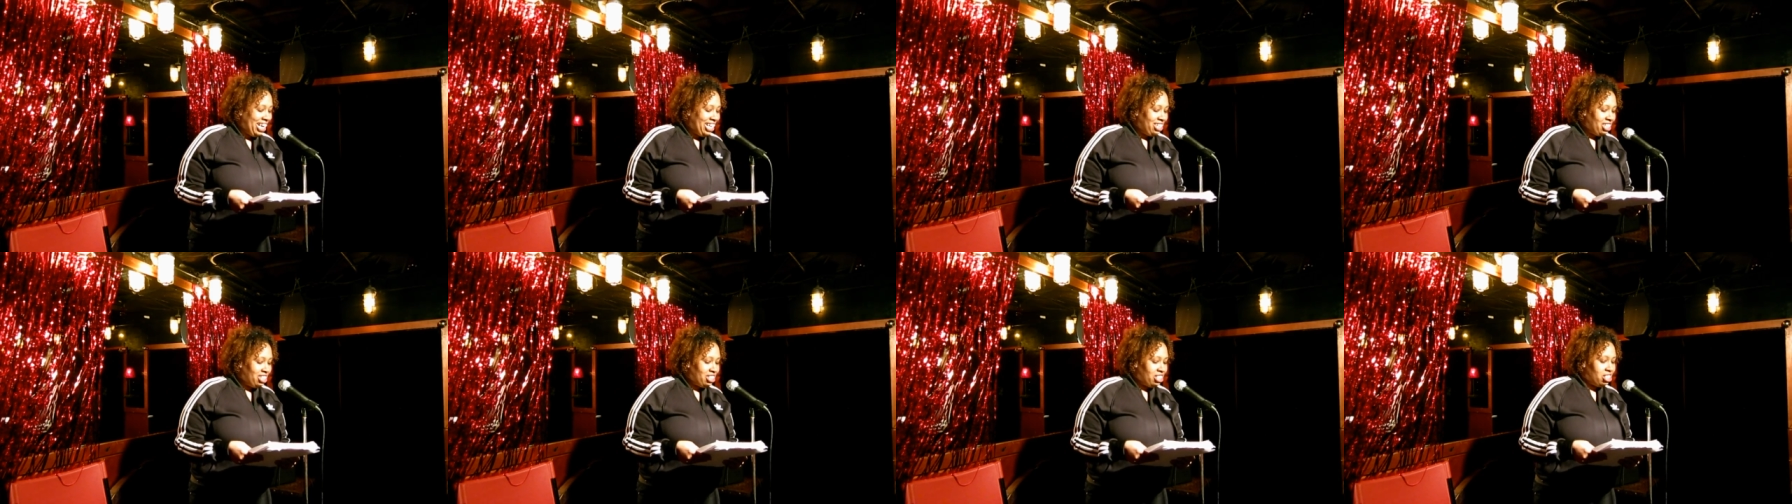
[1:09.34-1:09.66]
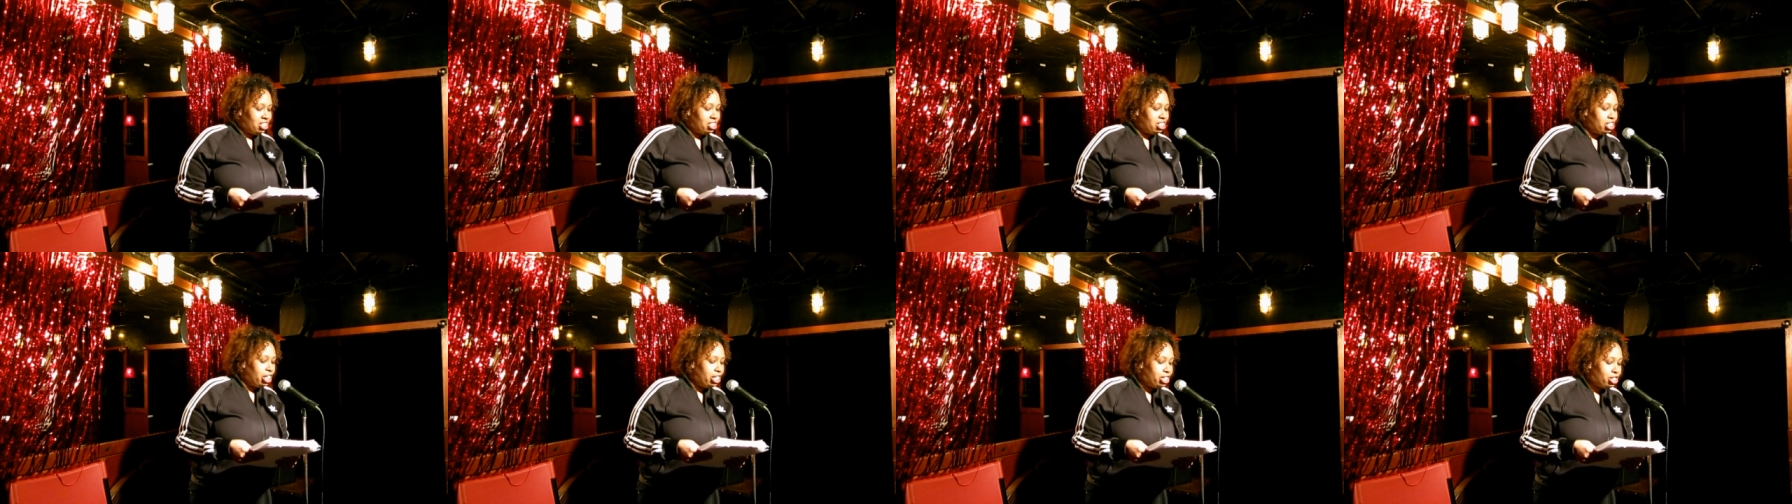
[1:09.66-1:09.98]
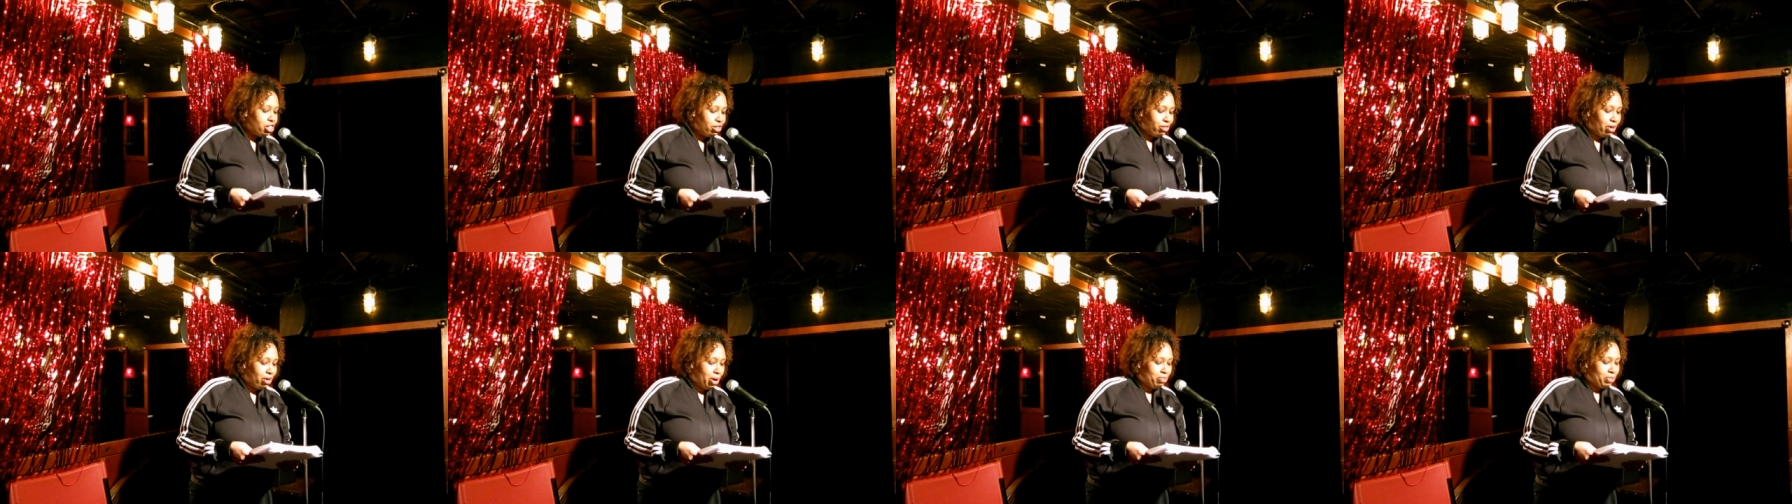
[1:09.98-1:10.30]
This is
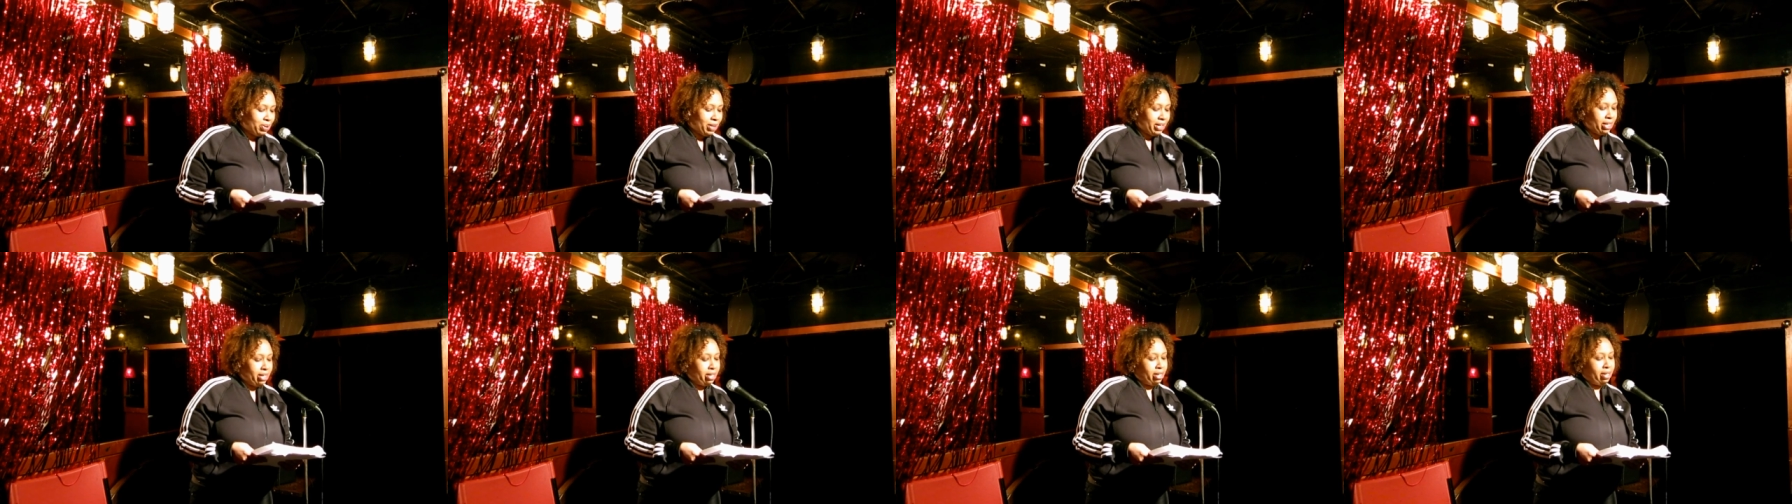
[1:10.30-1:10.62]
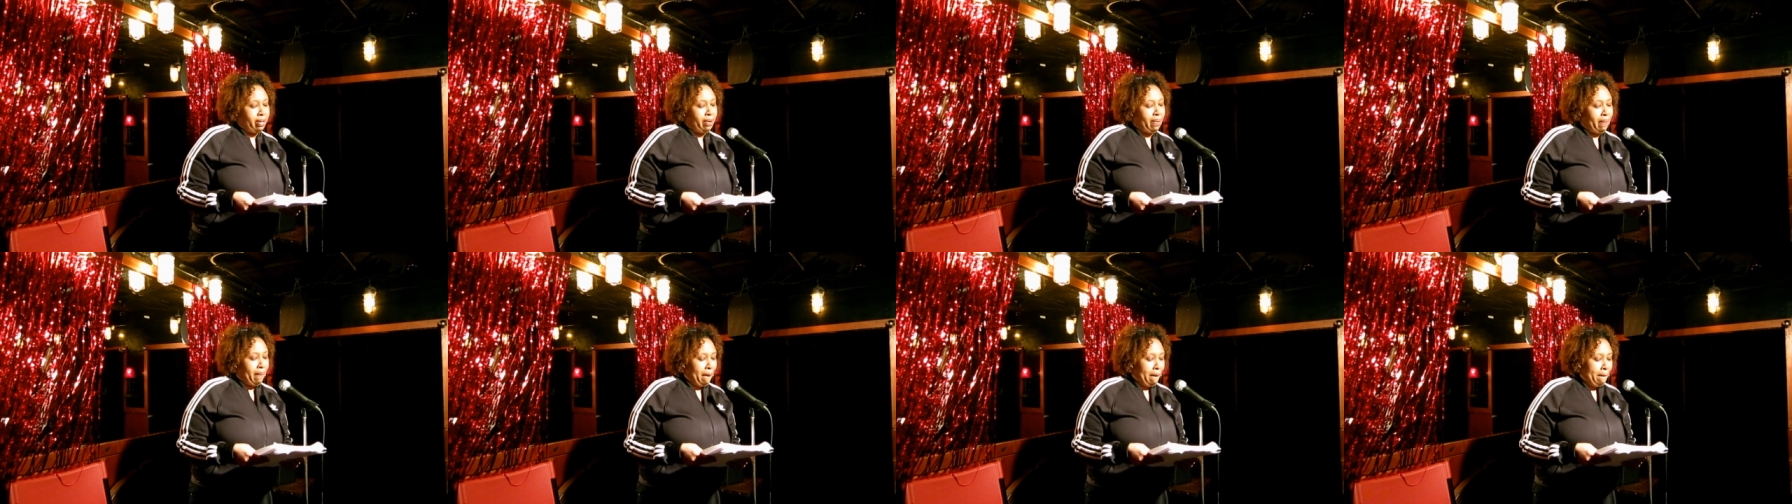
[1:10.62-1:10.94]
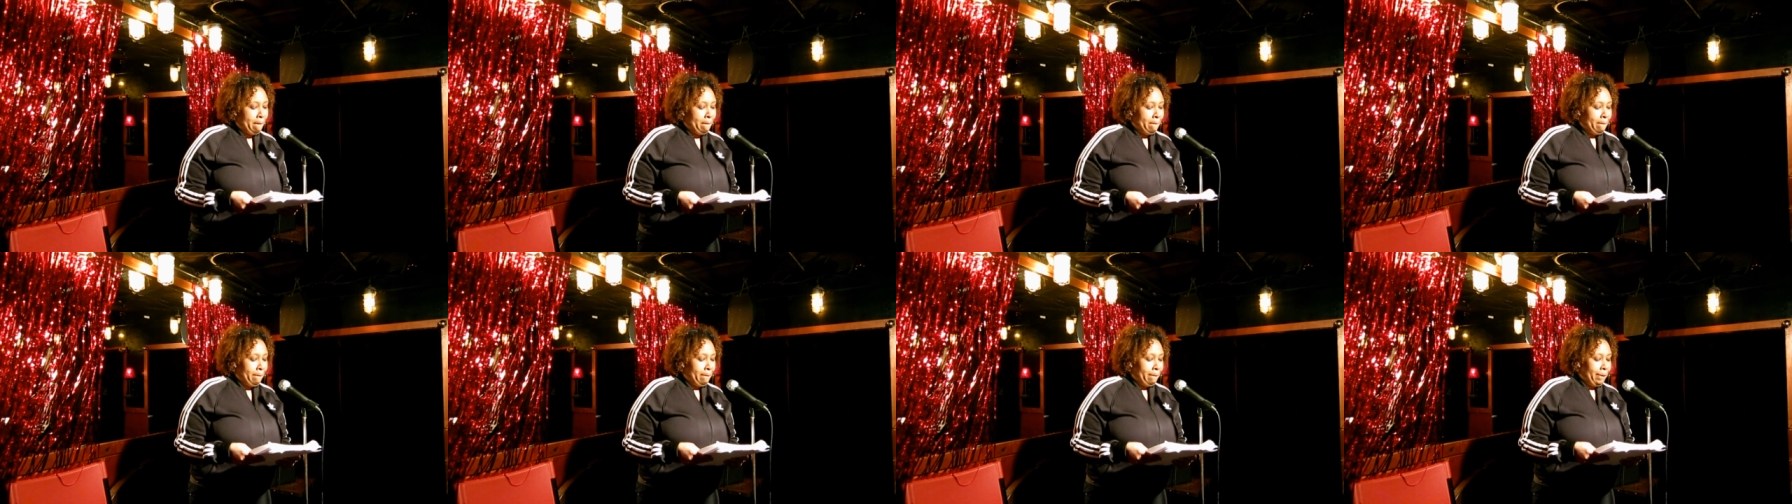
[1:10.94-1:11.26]
interrupted.
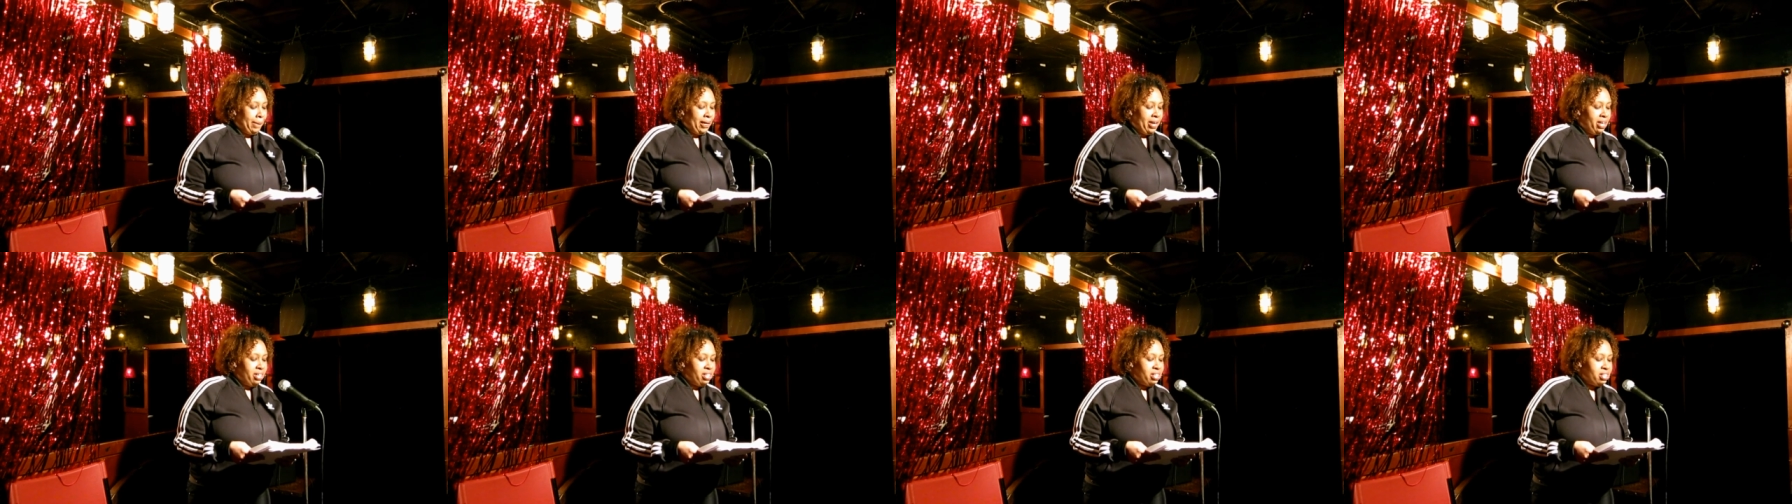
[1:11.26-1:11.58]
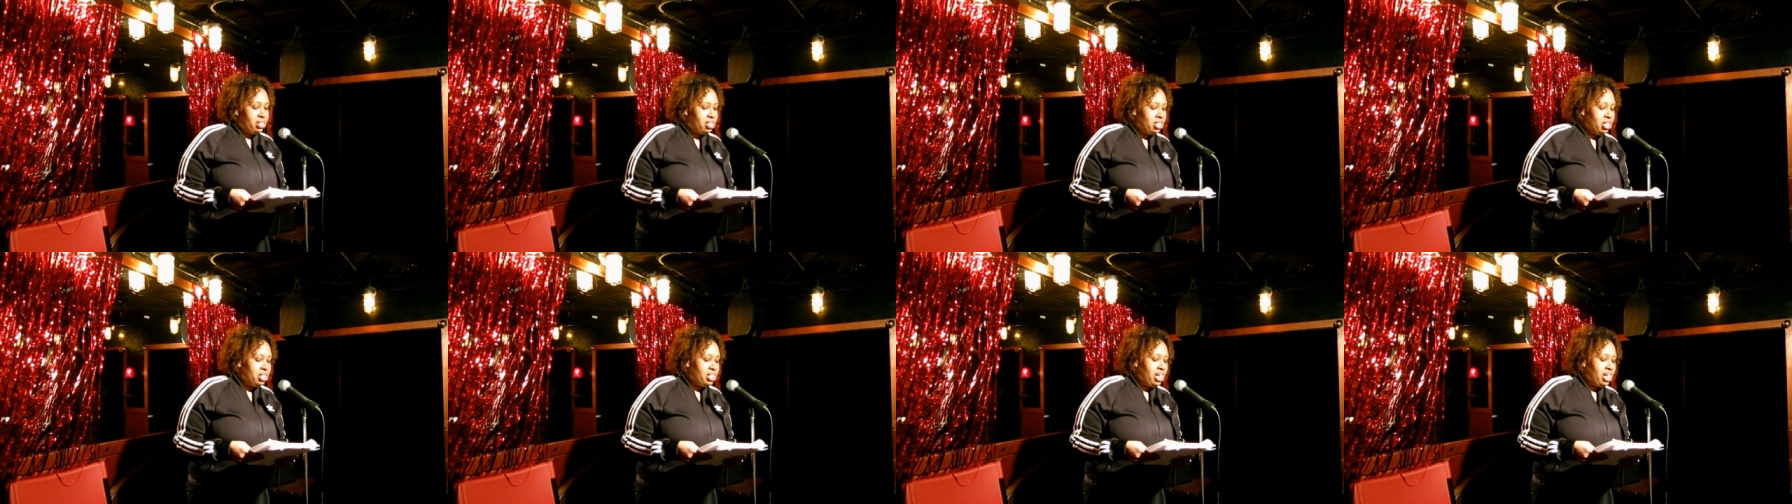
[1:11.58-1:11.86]
The